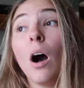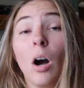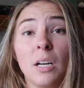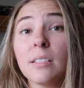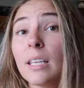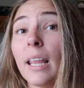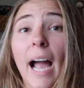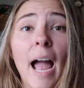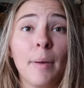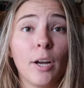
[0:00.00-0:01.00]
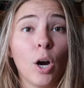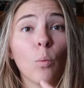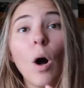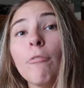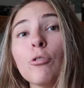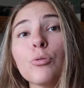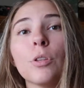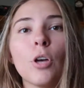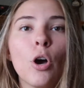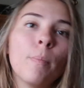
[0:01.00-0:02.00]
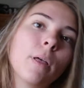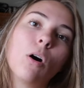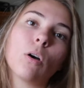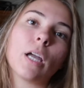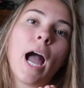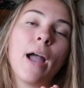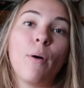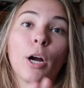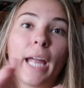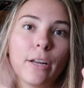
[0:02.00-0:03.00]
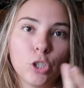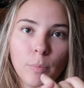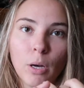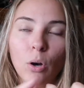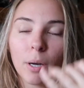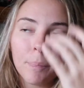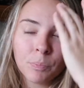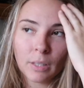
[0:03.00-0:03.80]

Honestly, like I make our waffles with oat milk, or cashew milk.